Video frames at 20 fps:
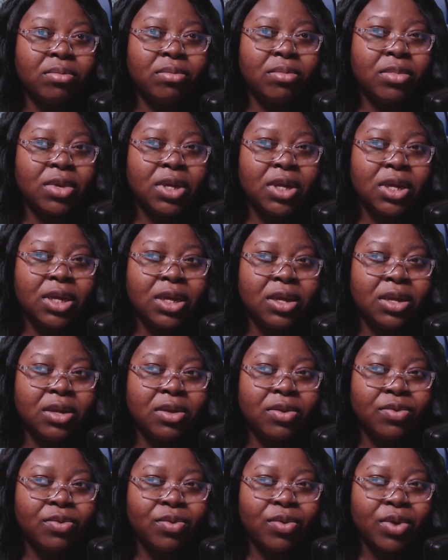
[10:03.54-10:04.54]

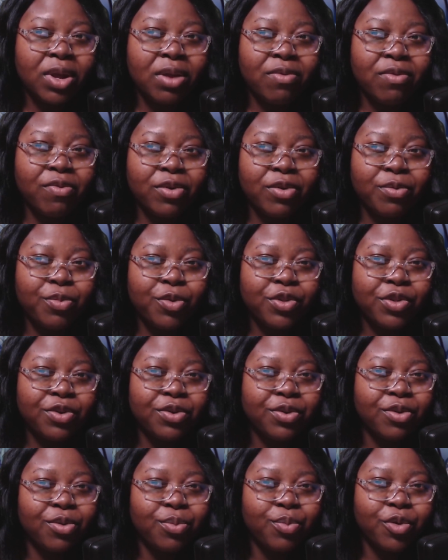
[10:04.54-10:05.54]
He's looking for a
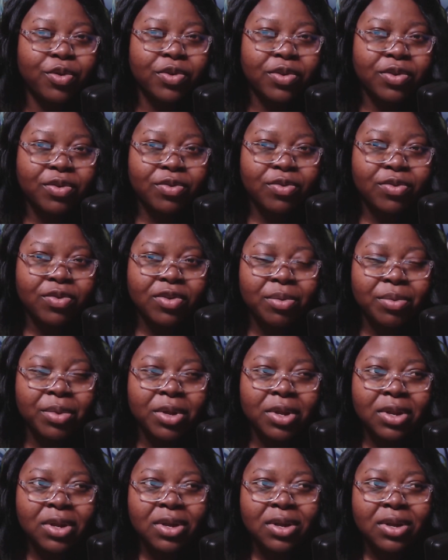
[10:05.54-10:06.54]
particular person to
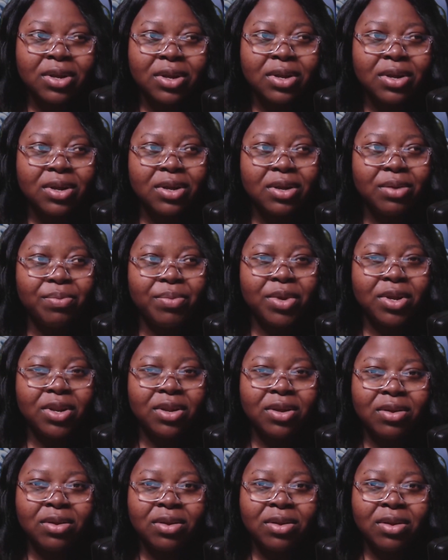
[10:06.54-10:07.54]
summon, made
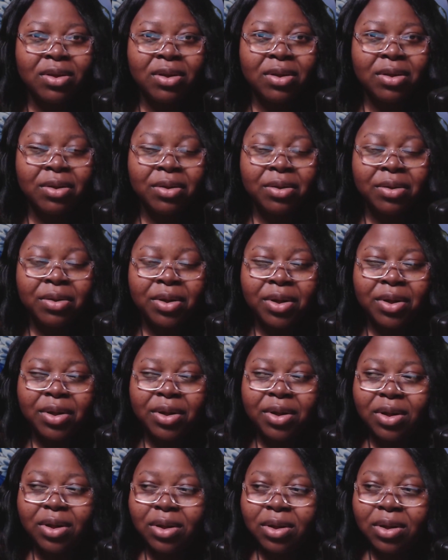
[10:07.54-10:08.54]
a
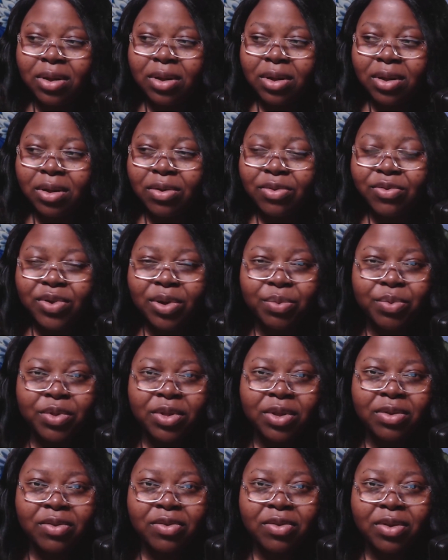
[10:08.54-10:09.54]
contract with
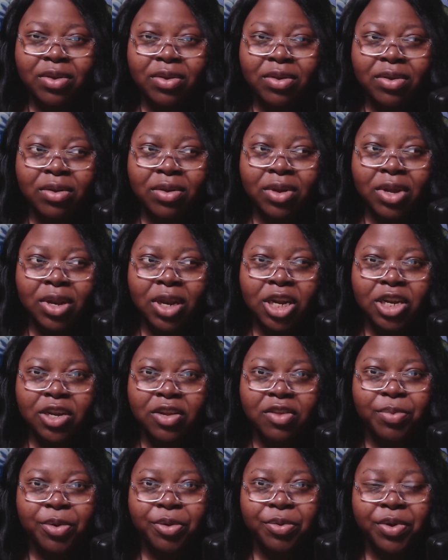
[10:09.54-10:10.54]
those initial
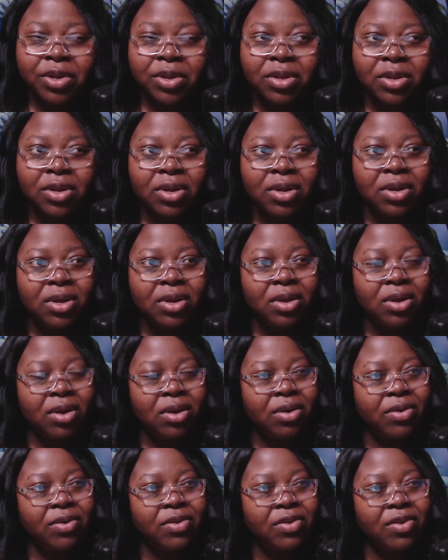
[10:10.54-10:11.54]
spirit
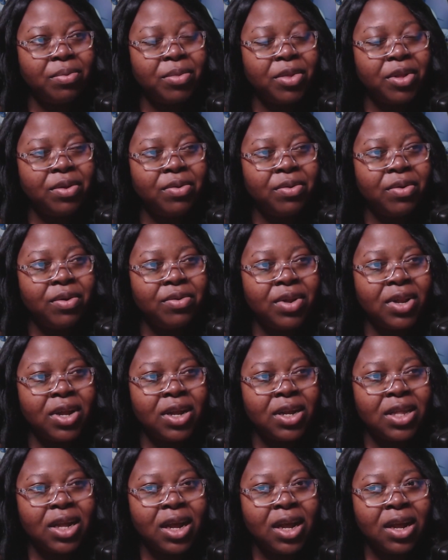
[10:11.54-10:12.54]
or something or other
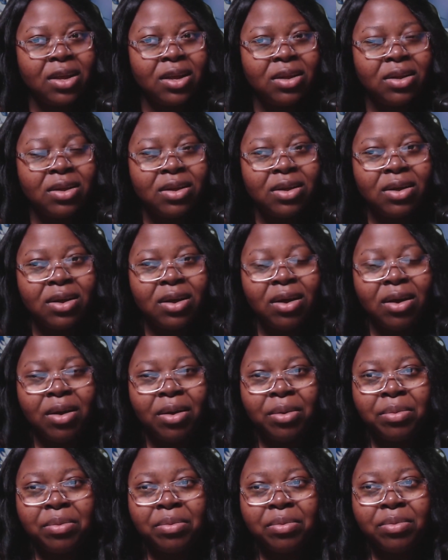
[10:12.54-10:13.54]
like that.
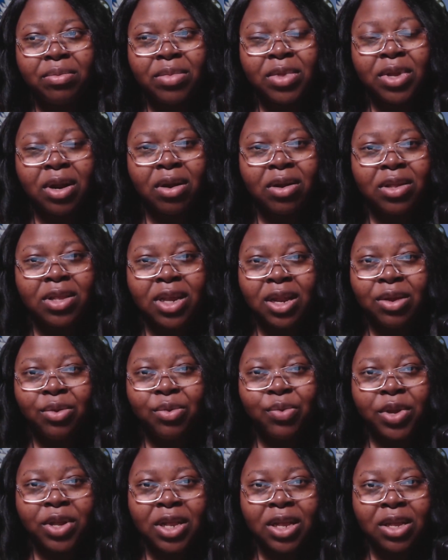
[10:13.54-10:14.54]
There are 10
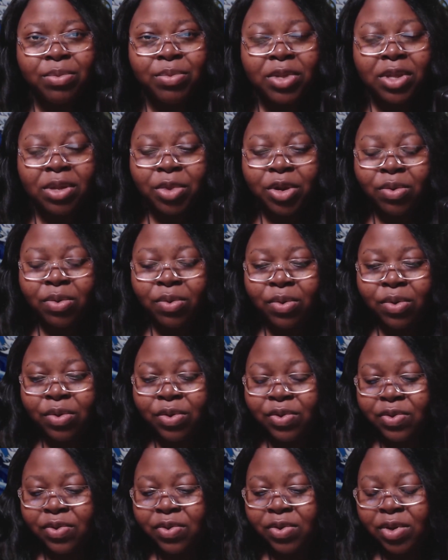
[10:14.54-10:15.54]
great demon
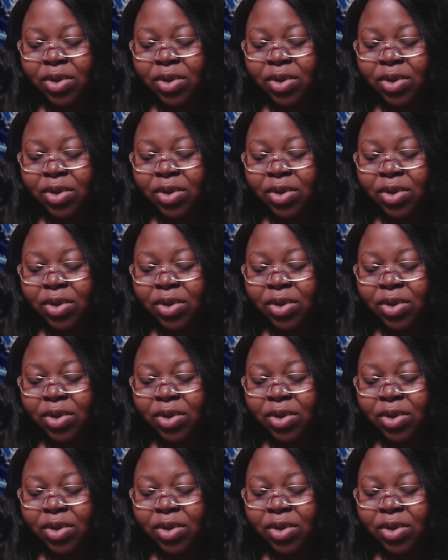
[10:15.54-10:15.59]
lords.